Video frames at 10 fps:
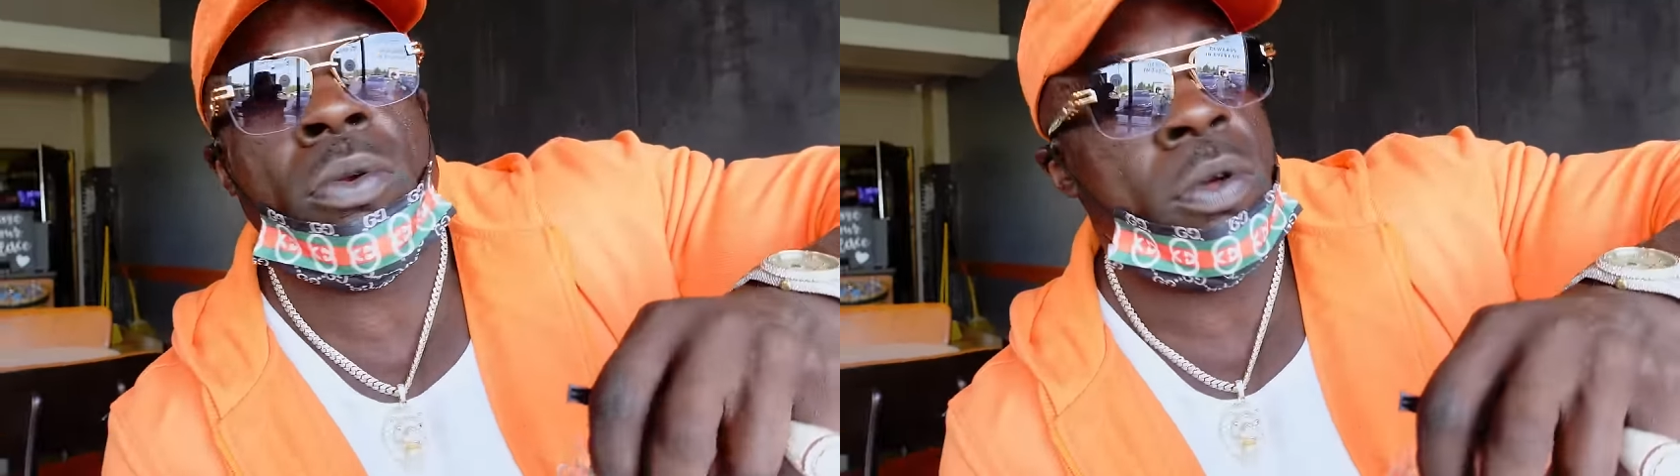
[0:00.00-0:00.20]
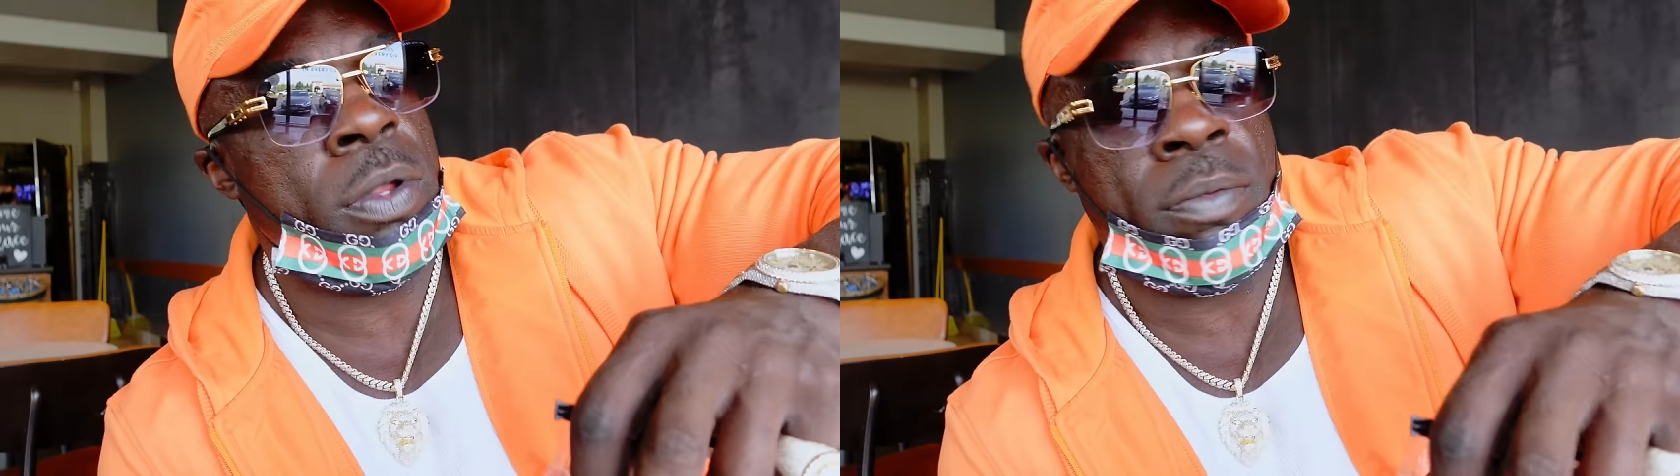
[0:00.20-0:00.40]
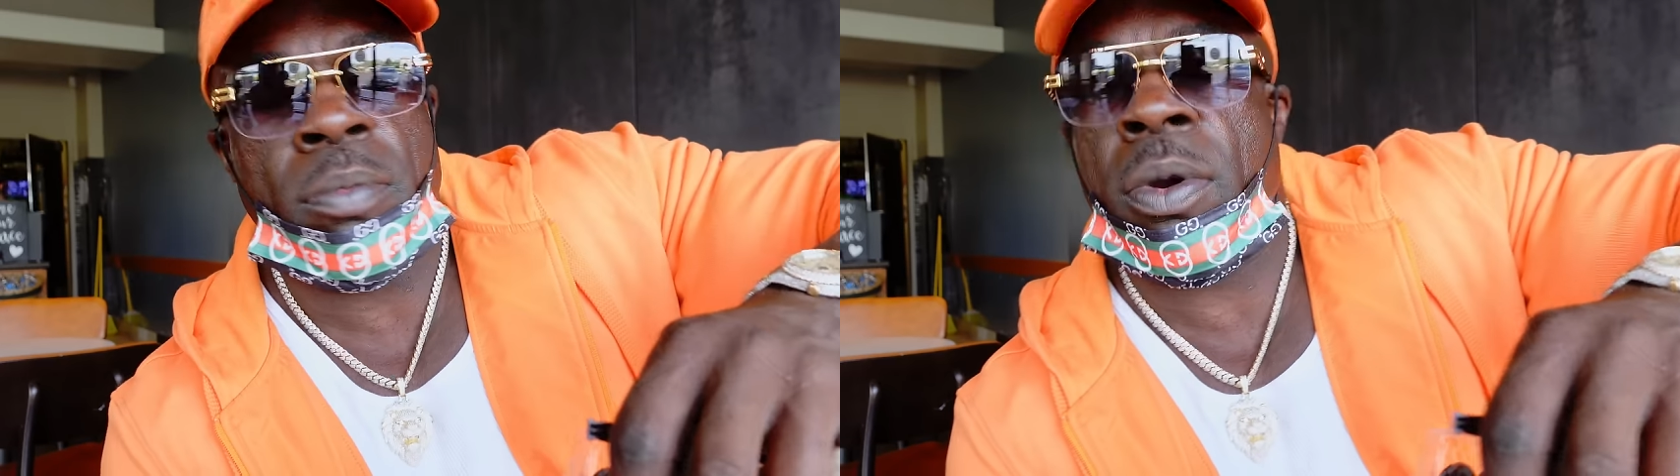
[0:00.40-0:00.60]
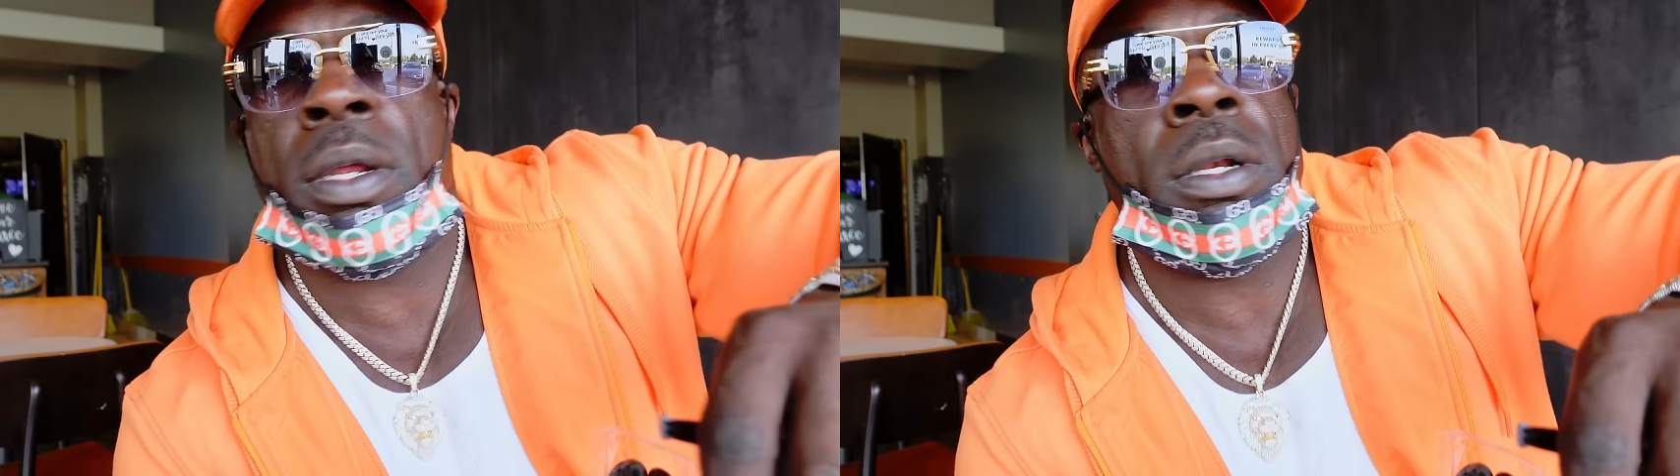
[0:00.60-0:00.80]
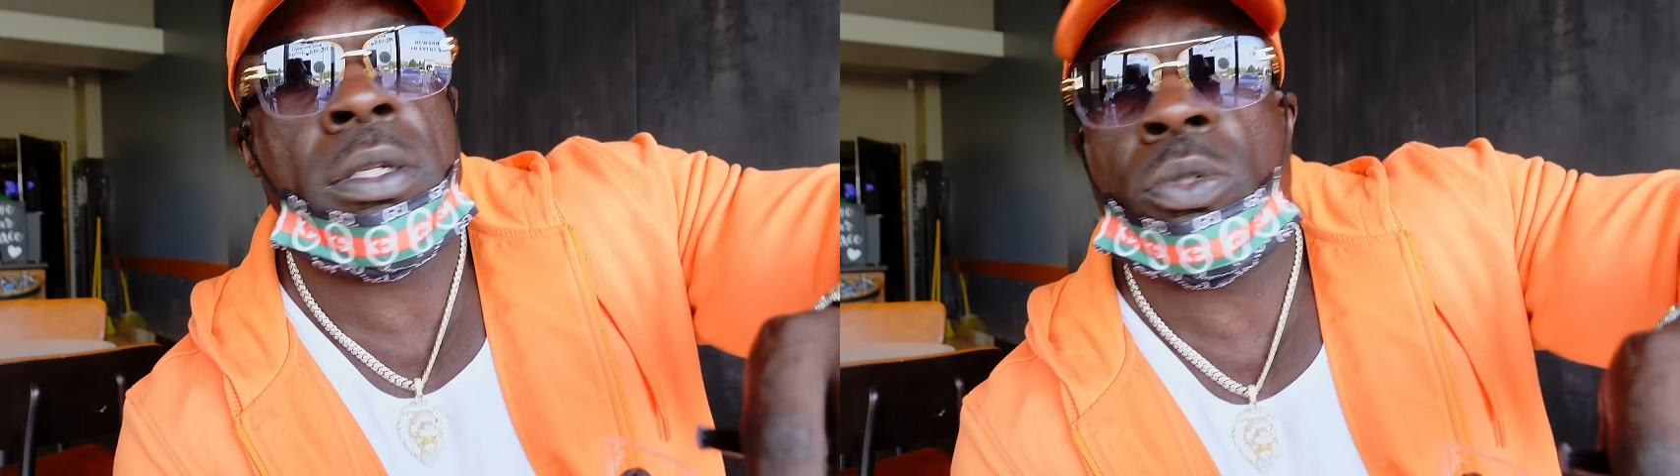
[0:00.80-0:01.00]
don't even bring
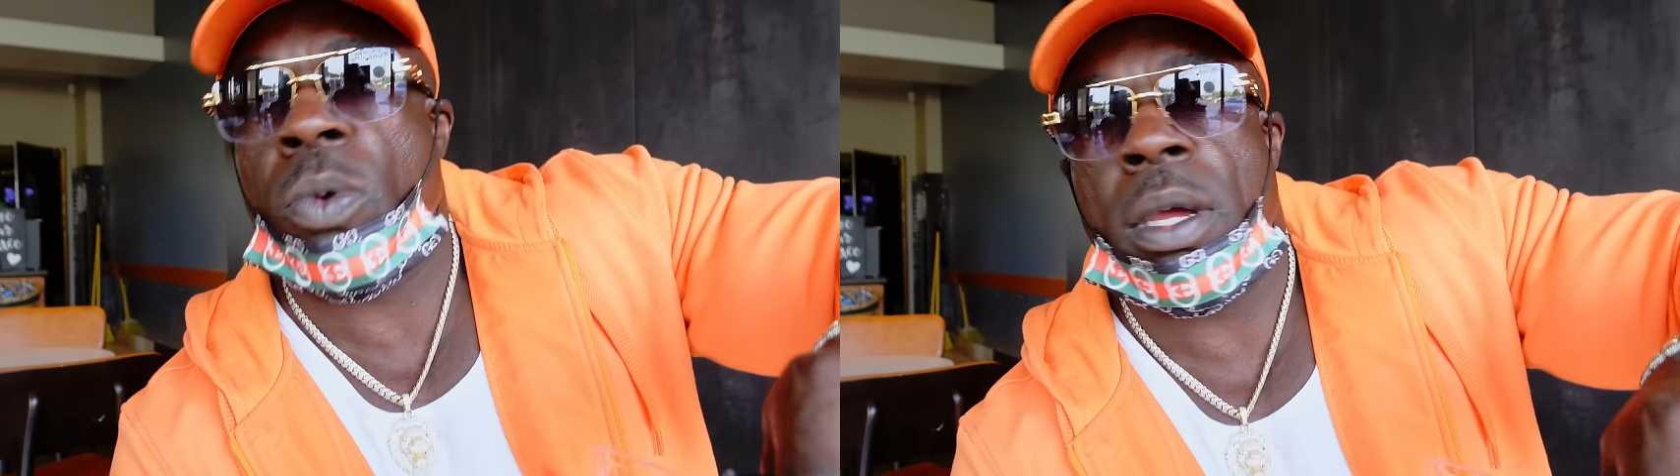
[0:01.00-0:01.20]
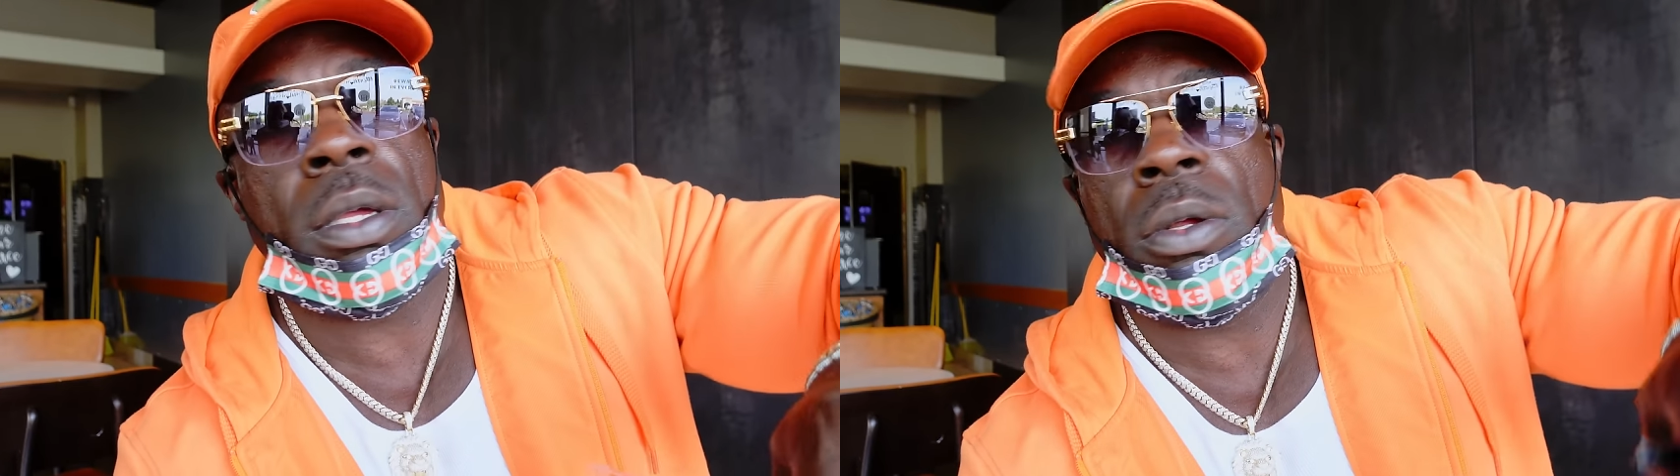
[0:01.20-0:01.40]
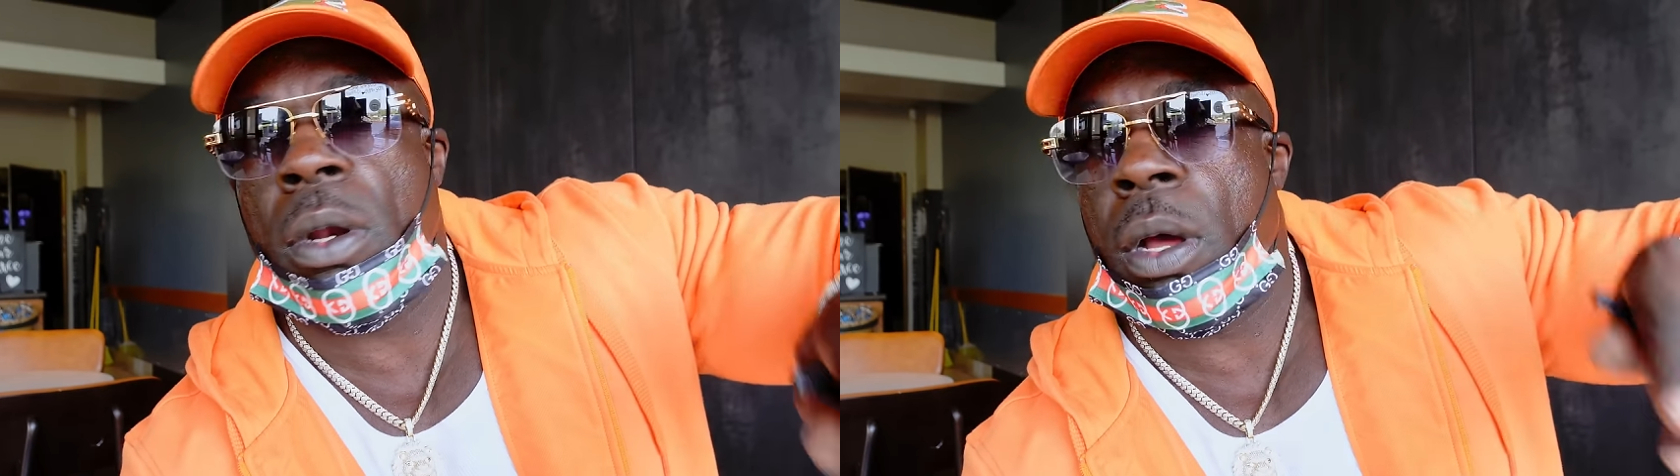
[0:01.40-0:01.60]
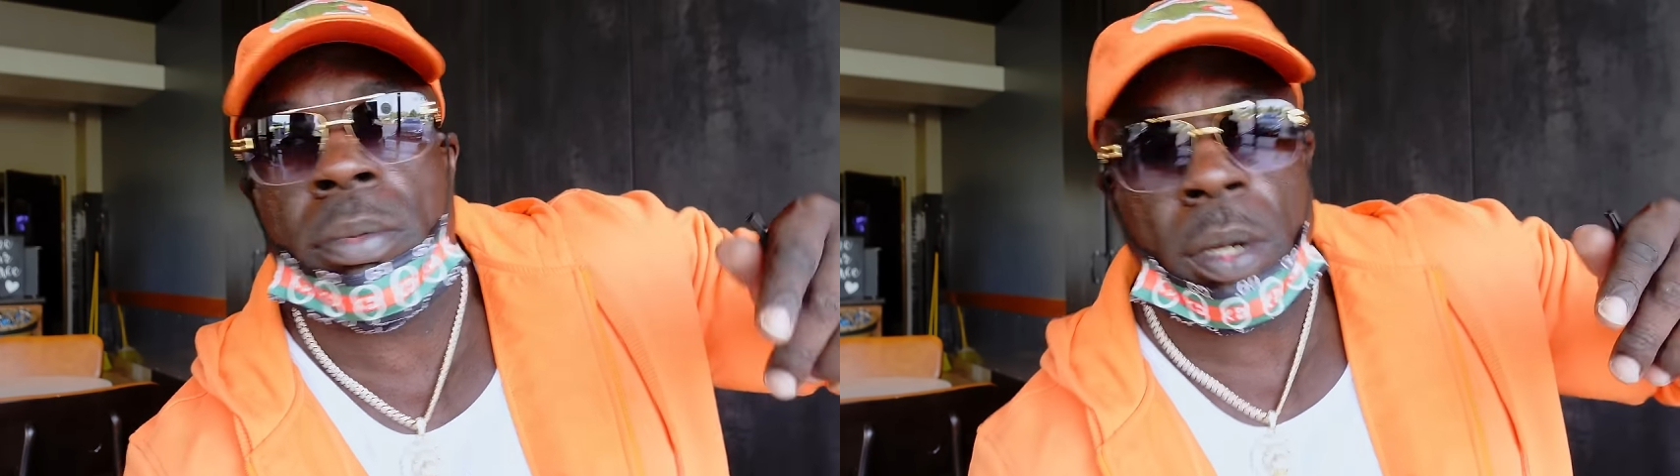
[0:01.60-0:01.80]
it this way. You know what I'm